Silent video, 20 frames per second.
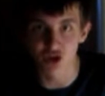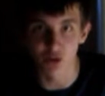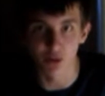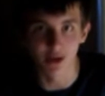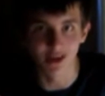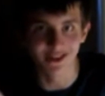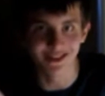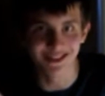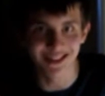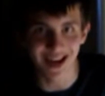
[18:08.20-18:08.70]
the
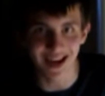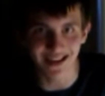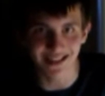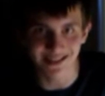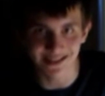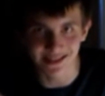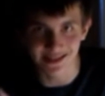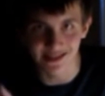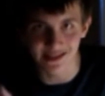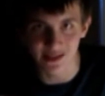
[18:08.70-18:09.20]

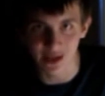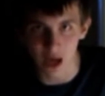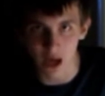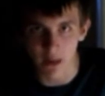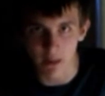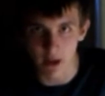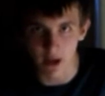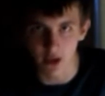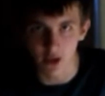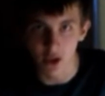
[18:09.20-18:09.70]
Mondasian
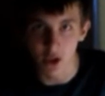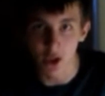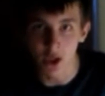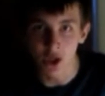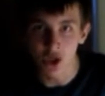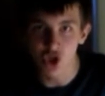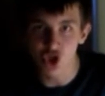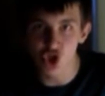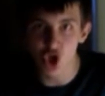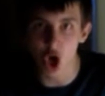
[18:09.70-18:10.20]
Cybermen.
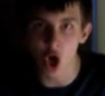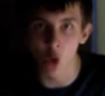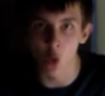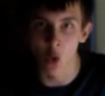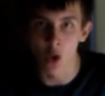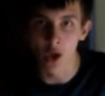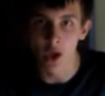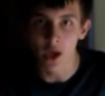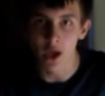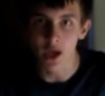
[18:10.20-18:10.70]

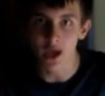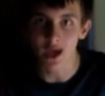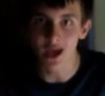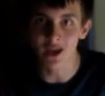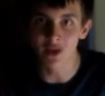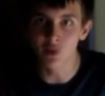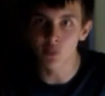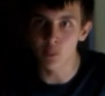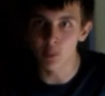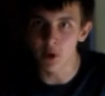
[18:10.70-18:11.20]
So,
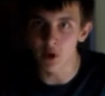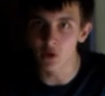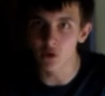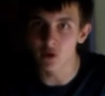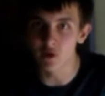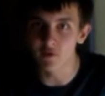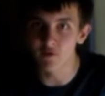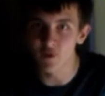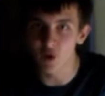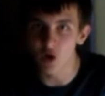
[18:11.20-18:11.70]
is Bill
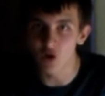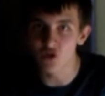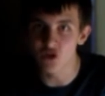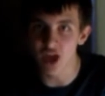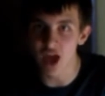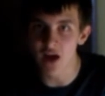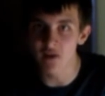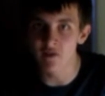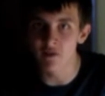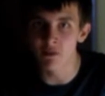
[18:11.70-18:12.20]
the first
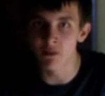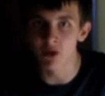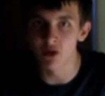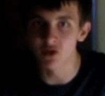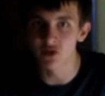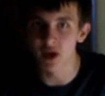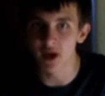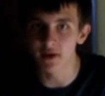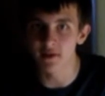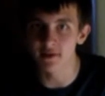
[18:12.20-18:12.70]
ever
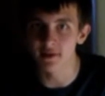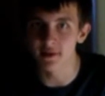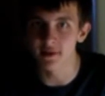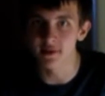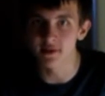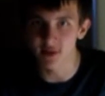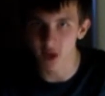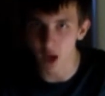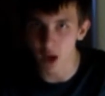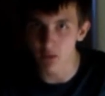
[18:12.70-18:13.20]
Mondasian
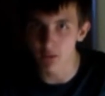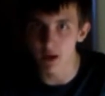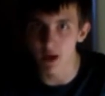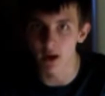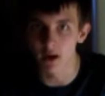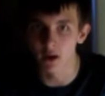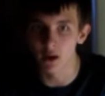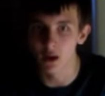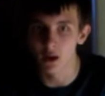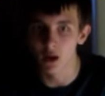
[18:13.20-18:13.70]

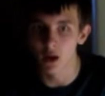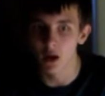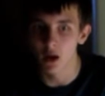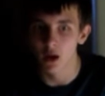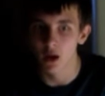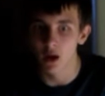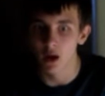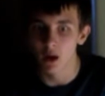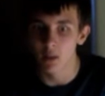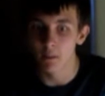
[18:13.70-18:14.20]
Cybermen?
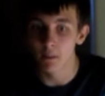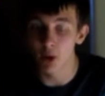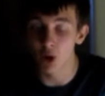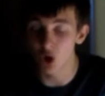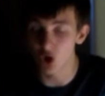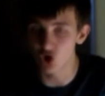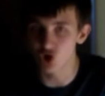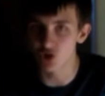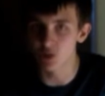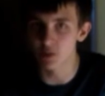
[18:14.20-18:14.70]

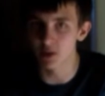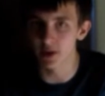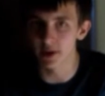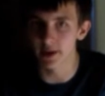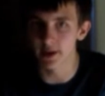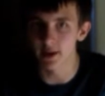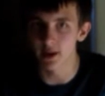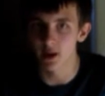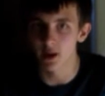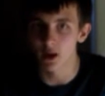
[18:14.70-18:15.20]

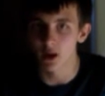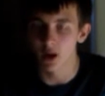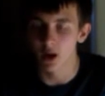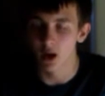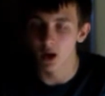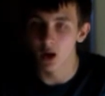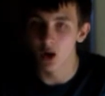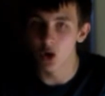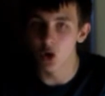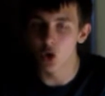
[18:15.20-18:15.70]
Possibly.
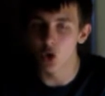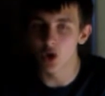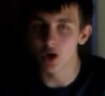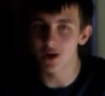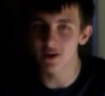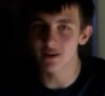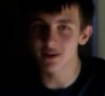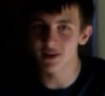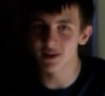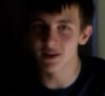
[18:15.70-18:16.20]
Or
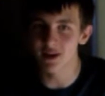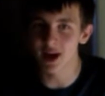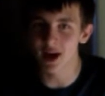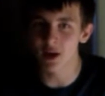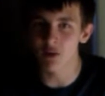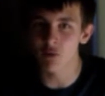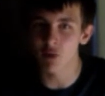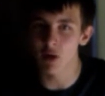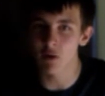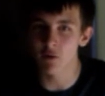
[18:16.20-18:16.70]
isn't
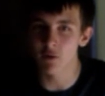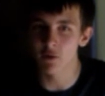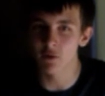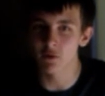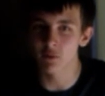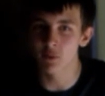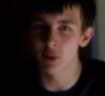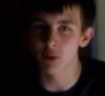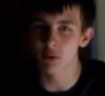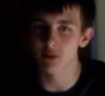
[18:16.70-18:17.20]
that a
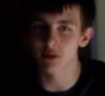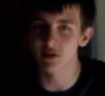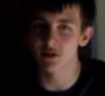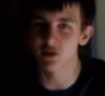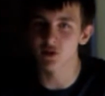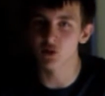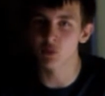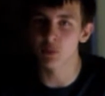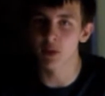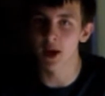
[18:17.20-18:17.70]
reference probably
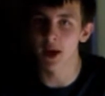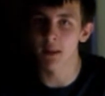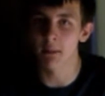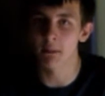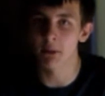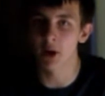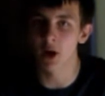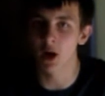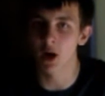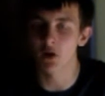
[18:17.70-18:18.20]
to spare
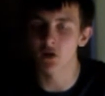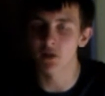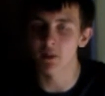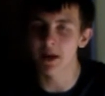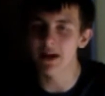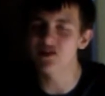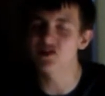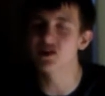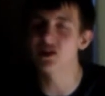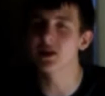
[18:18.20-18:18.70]
parts? I'm
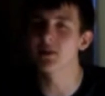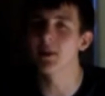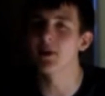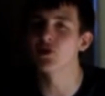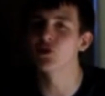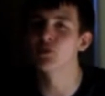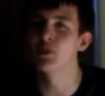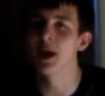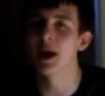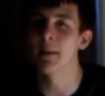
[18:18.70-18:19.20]
mentioning
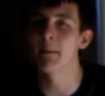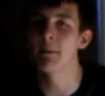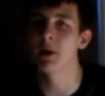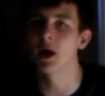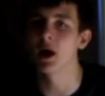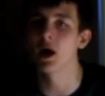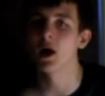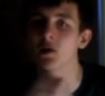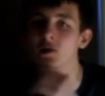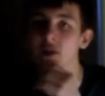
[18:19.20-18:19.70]
about spare
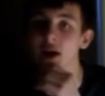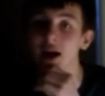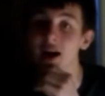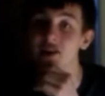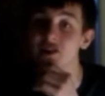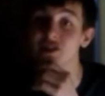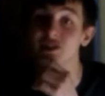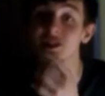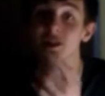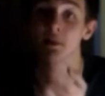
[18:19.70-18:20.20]
parts, I
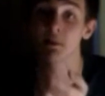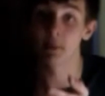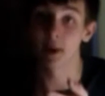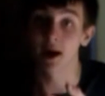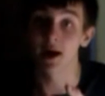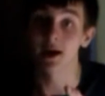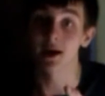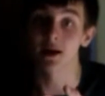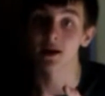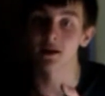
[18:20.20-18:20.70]
actually did
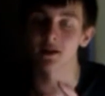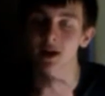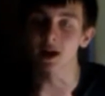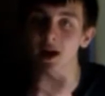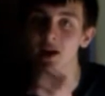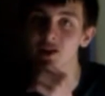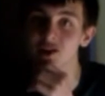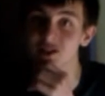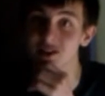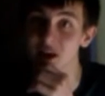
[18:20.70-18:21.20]
buy it,
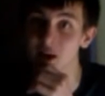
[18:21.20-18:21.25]
I actually